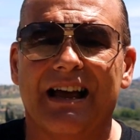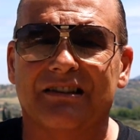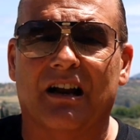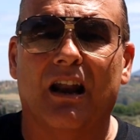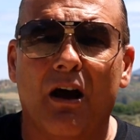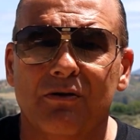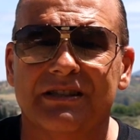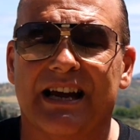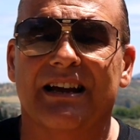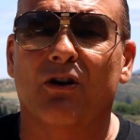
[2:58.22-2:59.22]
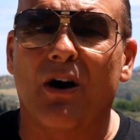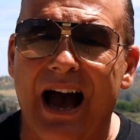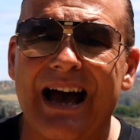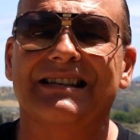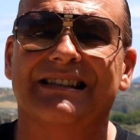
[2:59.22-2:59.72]
Closing or
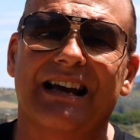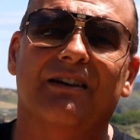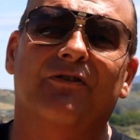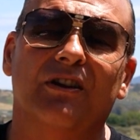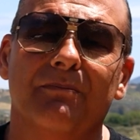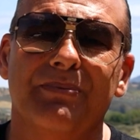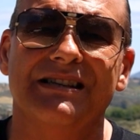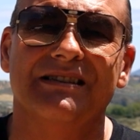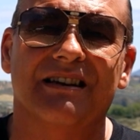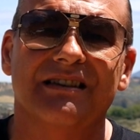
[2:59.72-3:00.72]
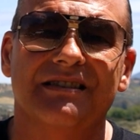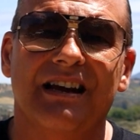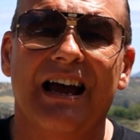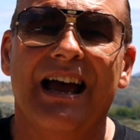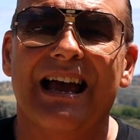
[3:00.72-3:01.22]
asking for the business
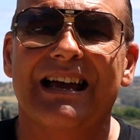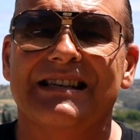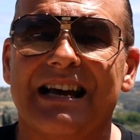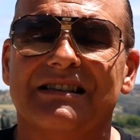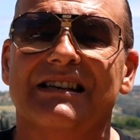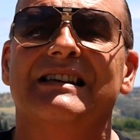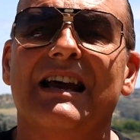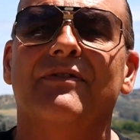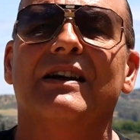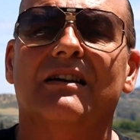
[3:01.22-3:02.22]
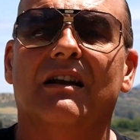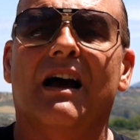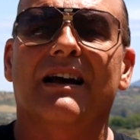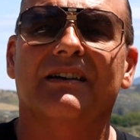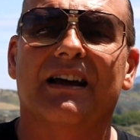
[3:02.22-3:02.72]
is actually giving
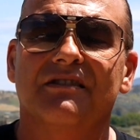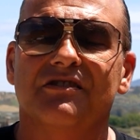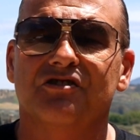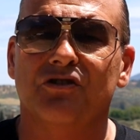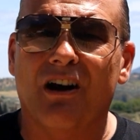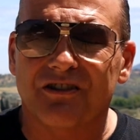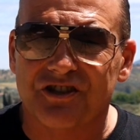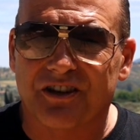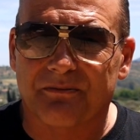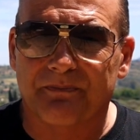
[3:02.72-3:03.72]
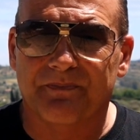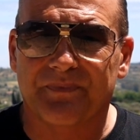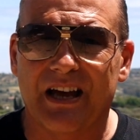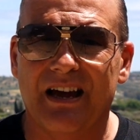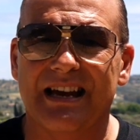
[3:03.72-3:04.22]
client instruction.
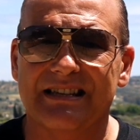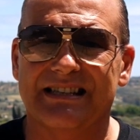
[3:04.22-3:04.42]
It's